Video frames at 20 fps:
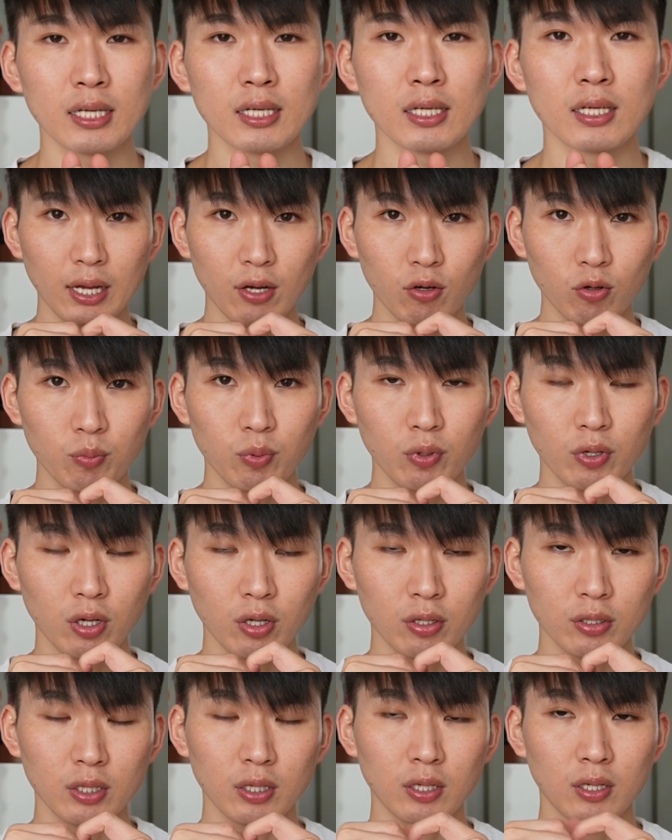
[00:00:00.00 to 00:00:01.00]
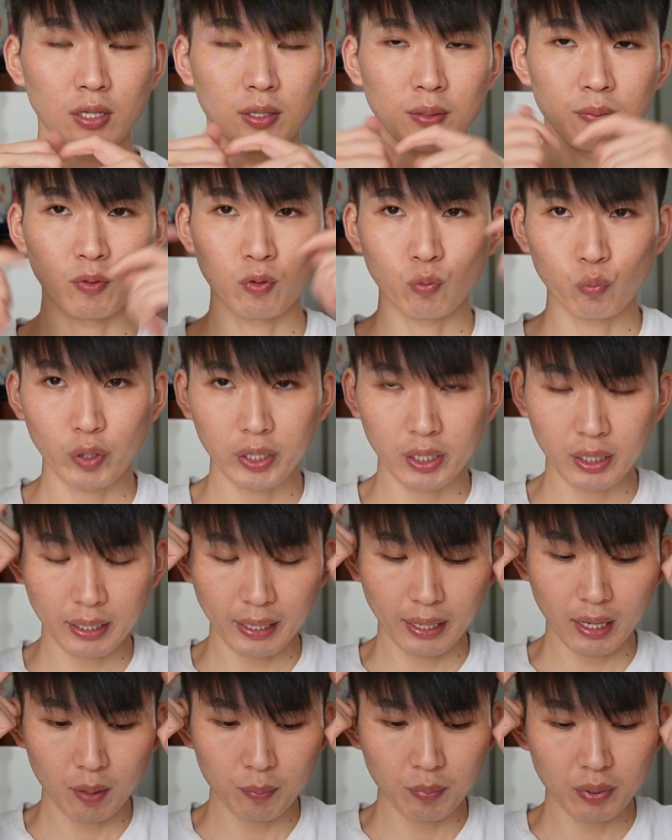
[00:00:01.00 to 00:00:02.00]
I will put on a wig
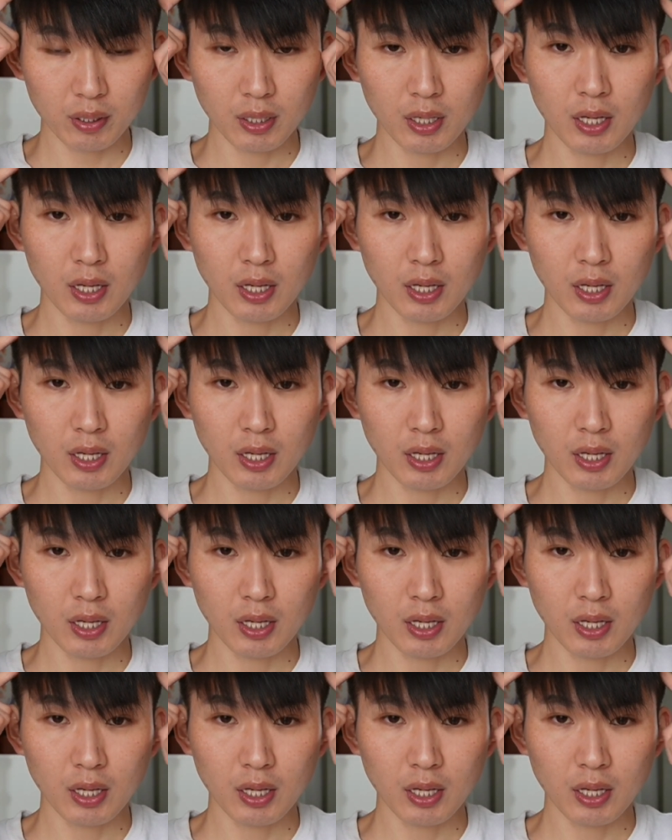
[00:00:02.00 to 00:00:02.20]
cap